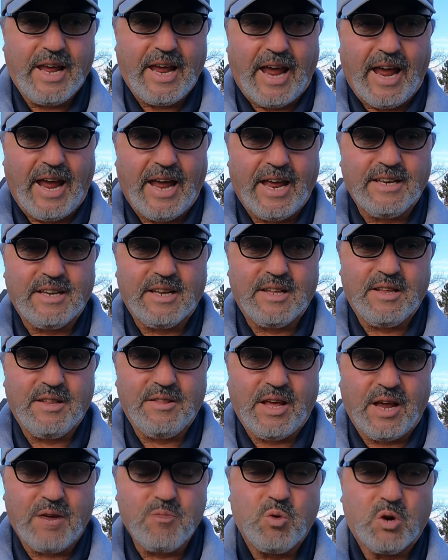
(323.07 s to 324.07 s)
And
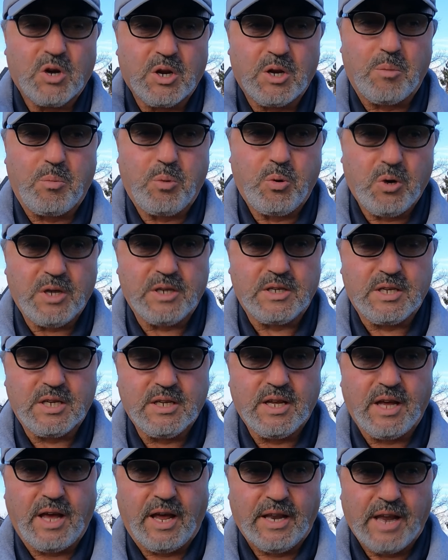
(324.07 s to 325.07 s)
then we're going to put
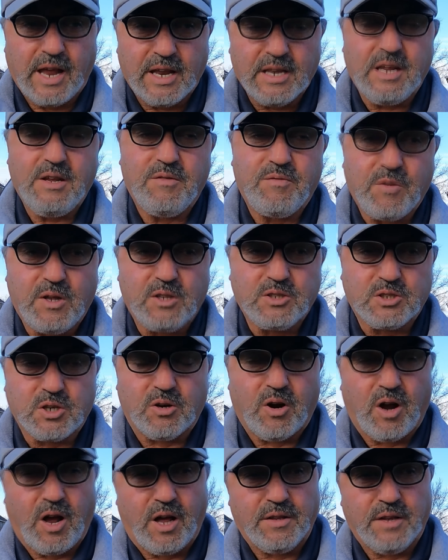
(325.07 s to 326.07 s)
an ND
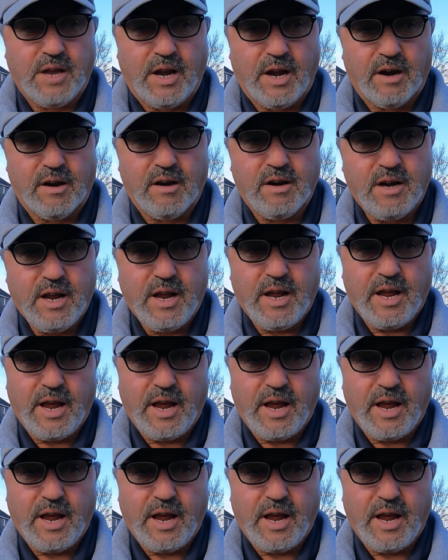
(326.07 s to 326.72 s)
filter on there,